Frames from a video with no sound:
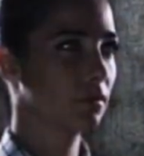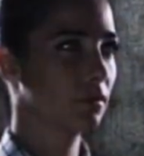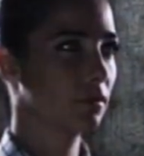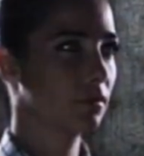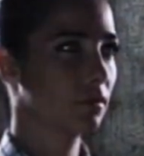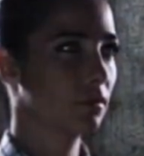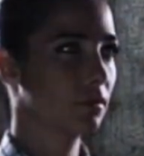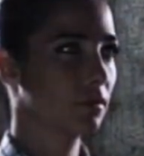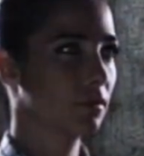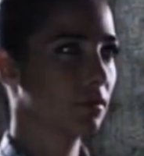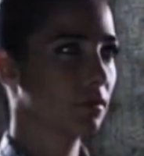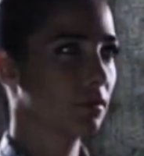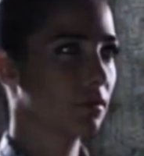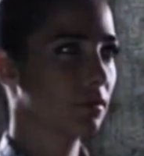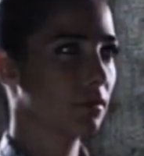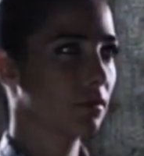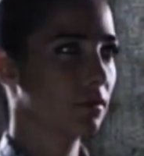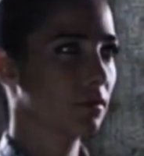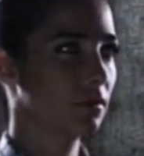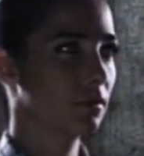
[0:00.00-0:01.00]

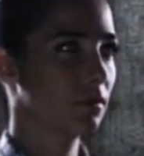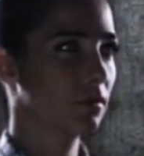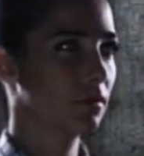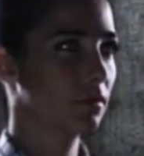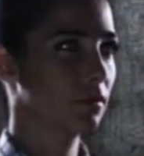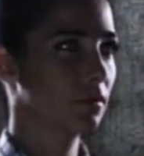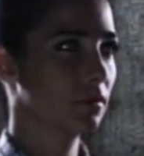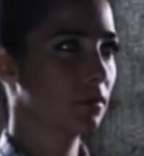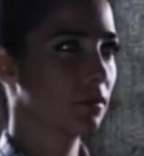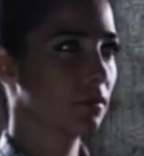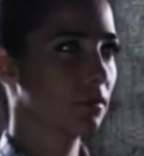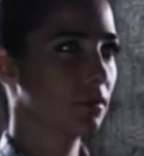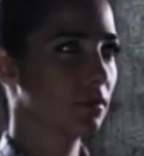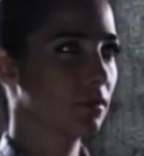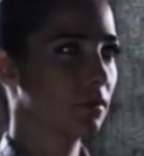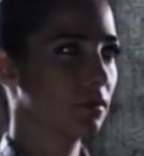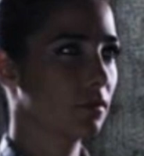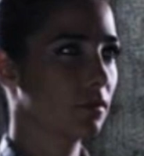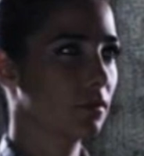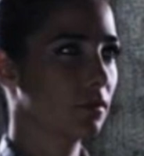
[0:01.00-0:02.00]

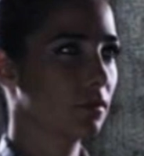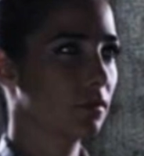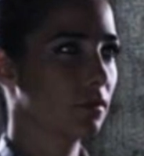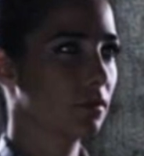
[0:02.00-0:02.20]
[no speech]